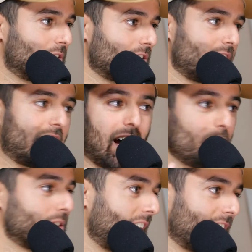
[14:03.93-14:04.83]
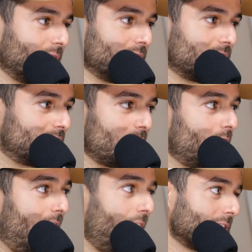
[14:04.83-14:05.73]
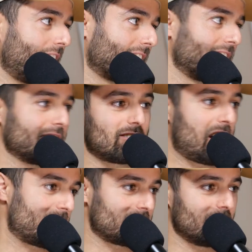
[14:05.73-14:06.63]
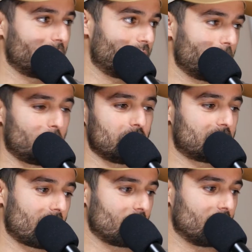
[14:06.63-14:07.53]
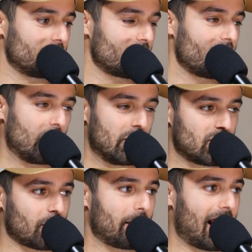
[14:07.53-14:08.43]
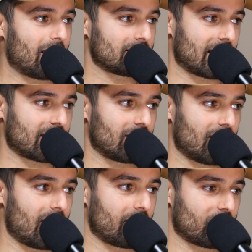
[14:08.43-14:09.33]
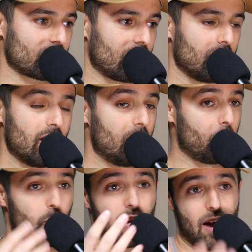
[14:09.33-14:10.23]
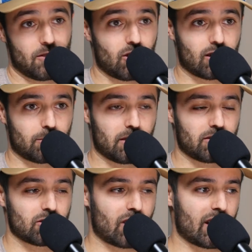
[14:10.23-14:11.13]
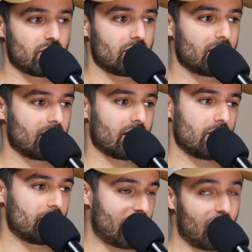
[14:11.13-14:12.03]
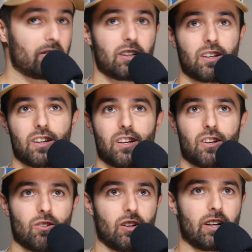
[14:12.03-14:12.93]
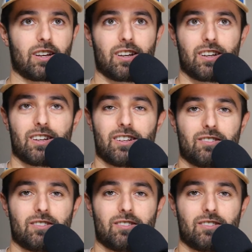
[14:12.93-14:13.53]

thing, which is house hacking / live and flip on steroids. We talk about house hacking a lot in our show, but we haven't talked about this strategy. You found it. You're like,